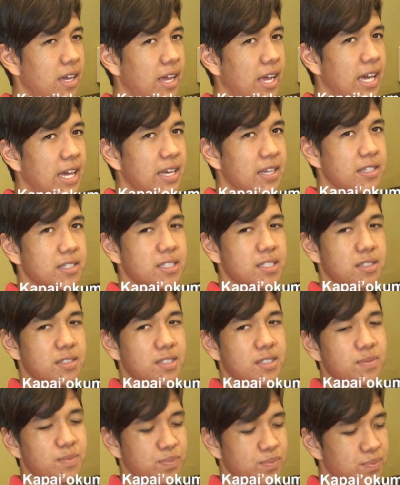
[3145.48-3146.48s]
And
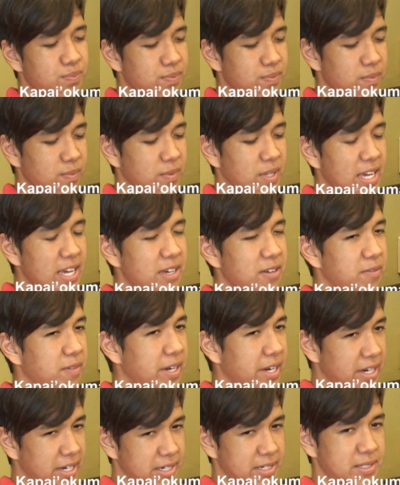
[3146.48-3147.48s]
yeah, I
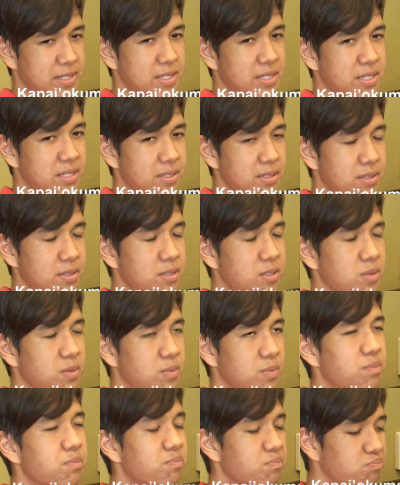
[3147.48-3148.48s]
figure it's
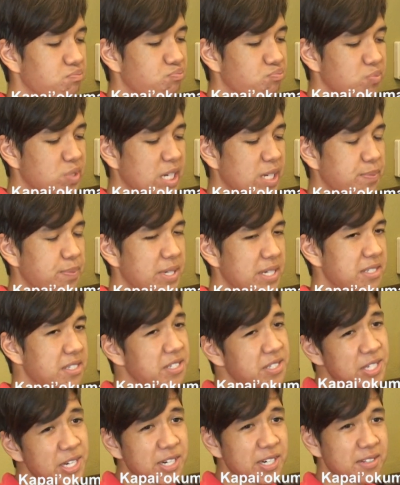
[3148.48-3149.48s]
a good place
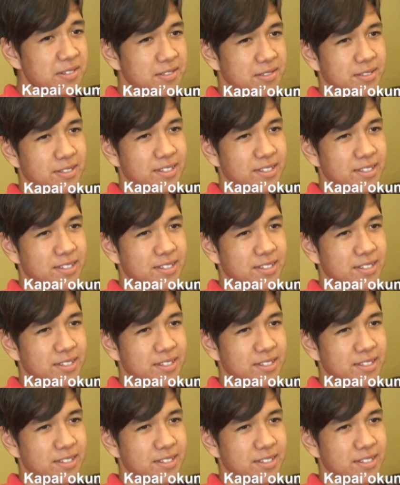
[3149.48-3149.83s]
to start.